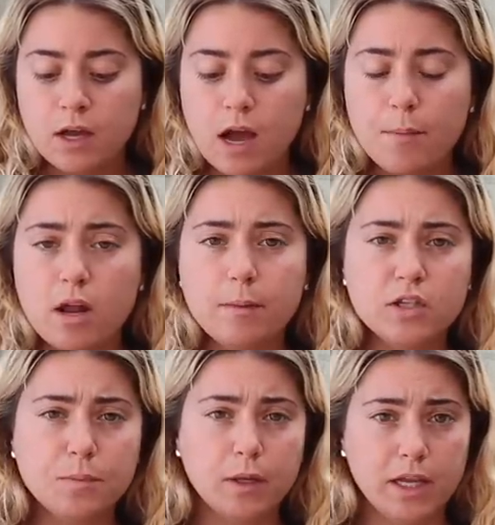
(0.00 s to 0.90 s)
I bought a
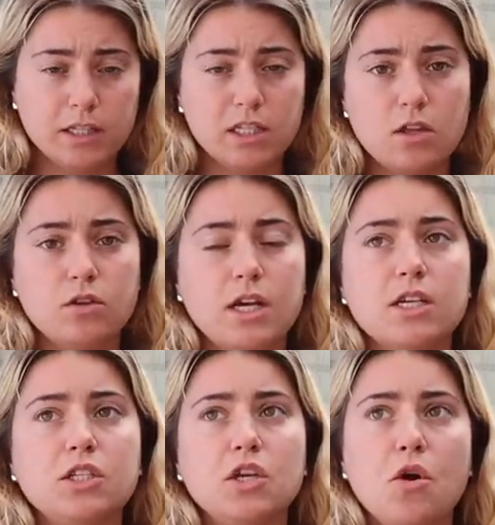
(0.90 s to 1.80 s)
bunch of plants the other
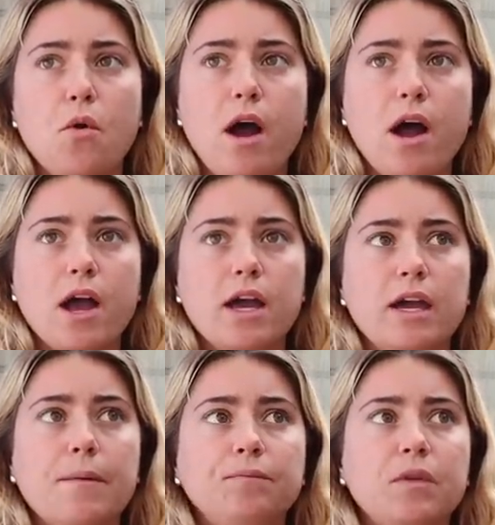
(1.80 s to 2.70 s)
day, so
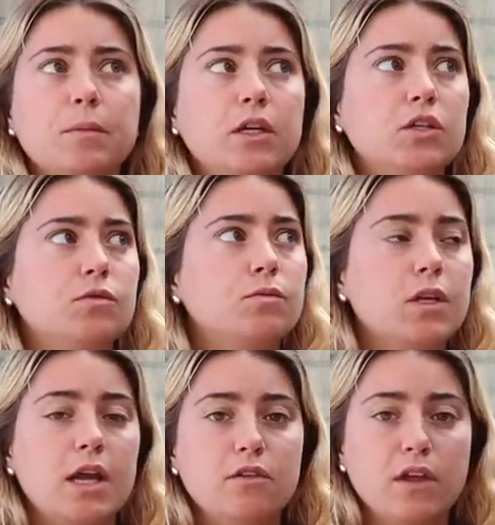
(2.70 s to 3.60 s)
I am gonna
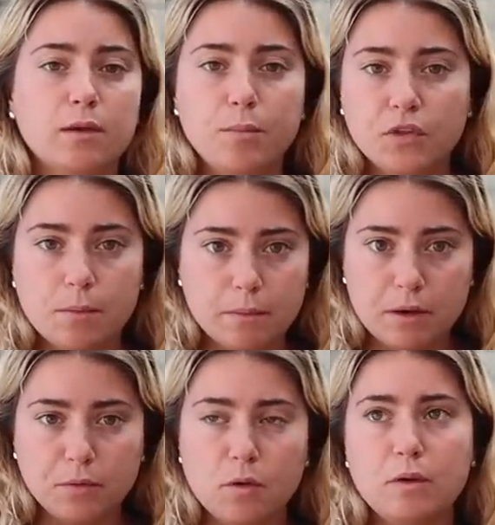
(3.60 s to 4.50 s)
kind of like put them in
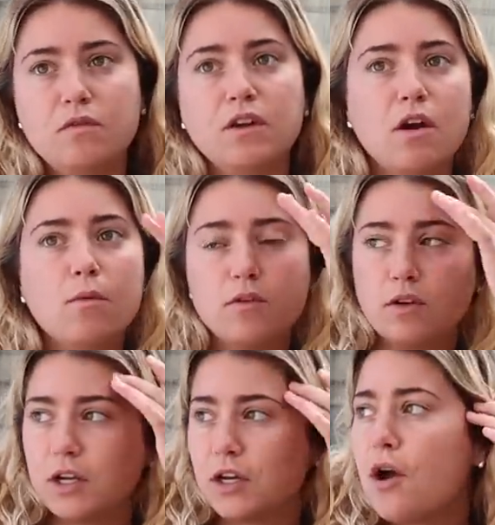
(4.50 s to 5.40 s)
my room and figure out where
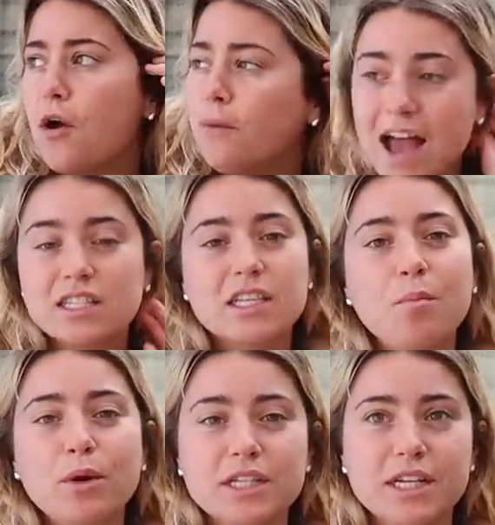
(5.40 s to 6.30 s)
they're gonna go. At
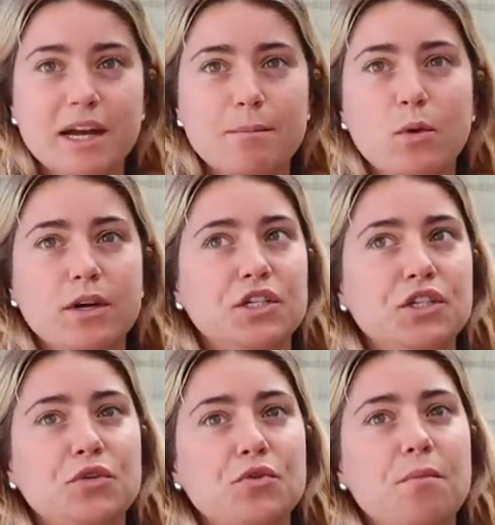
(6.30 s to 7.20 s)
some point today, I'm going
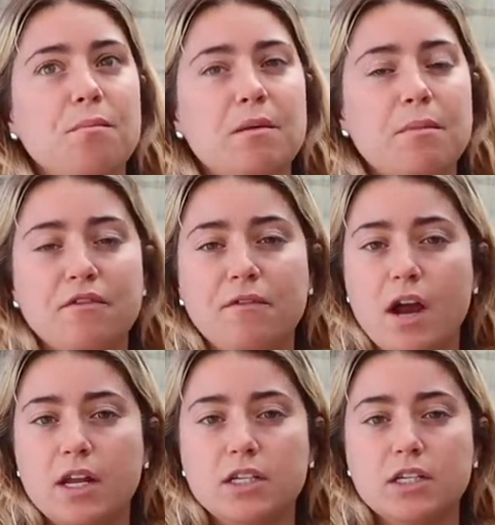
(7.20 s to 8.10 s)
to meet my
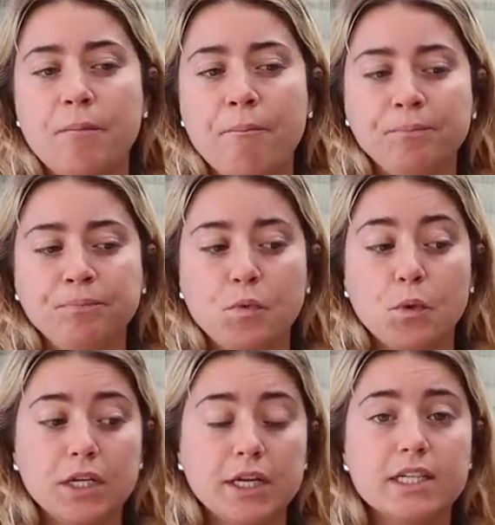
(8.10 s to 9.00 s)
friend.
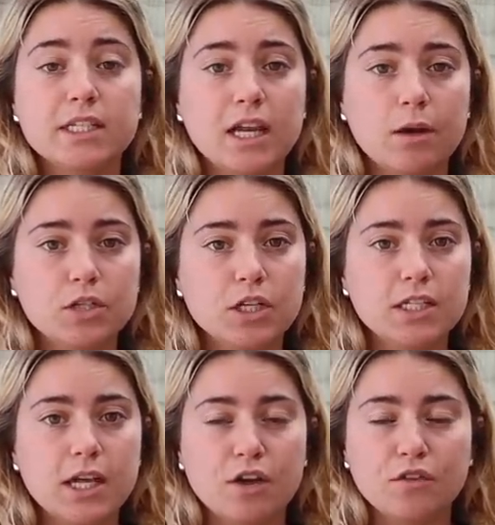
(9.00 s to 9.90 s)
We're gonna get
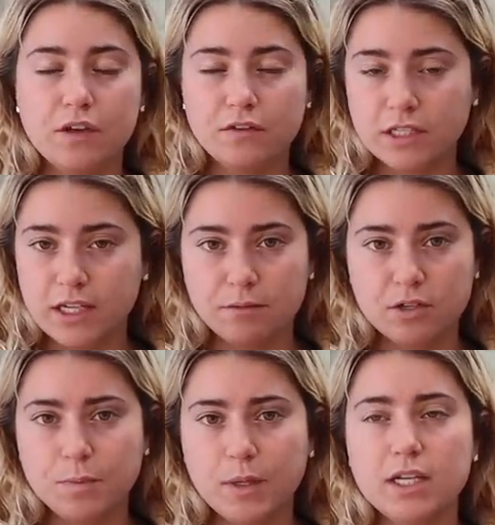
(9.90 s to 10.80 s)
sandwiches at our favorite
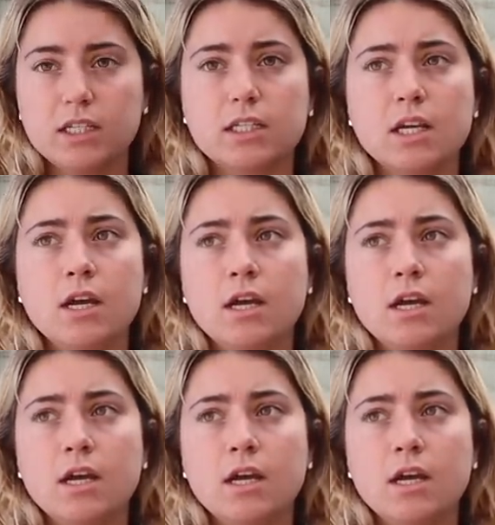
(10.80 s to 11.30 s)
sandwich place